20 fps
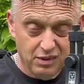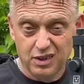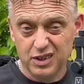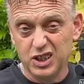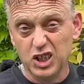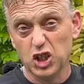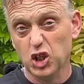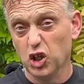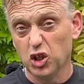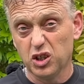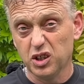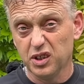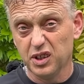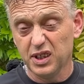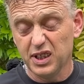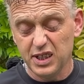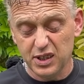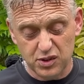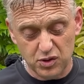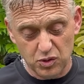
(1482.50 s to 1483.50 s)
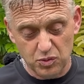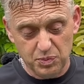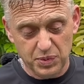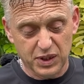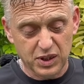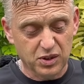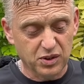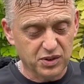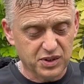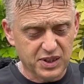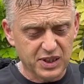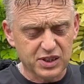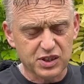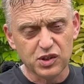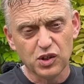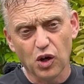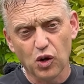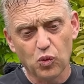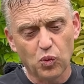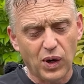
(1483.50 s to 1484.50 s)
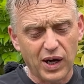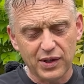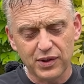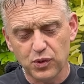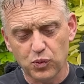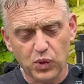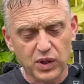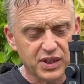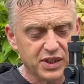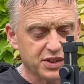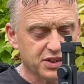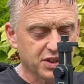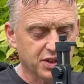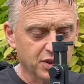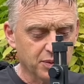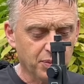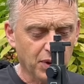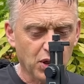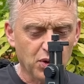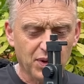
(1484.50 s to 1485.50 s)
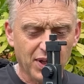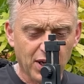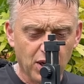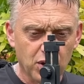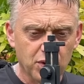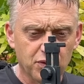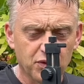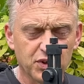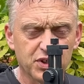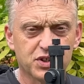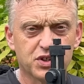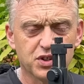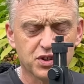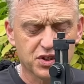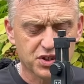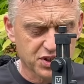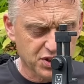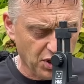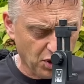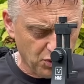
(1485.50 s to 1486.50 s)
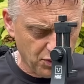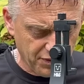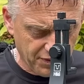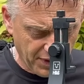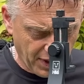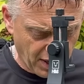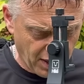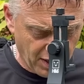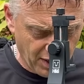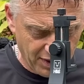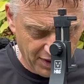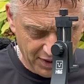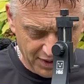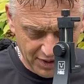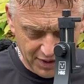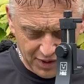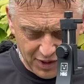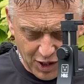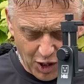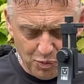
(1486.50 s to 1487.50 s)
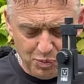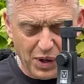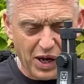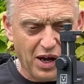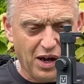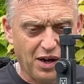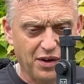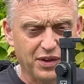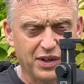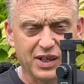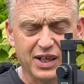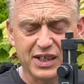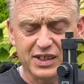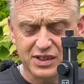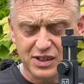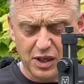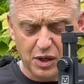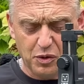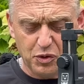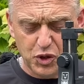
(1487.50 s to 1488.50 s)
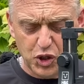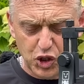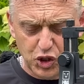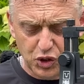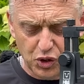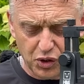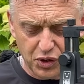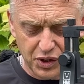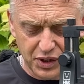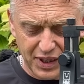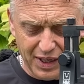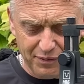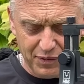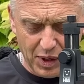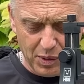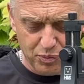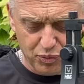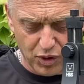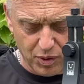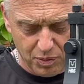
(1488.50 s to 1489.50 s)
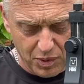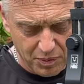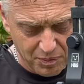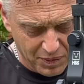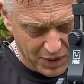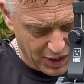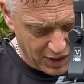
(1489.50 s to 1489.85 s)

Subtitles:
you're not going to need to, because there's no way the wind is going to blow that over. It's just so far apart, the legs are, you're not going to have that problem.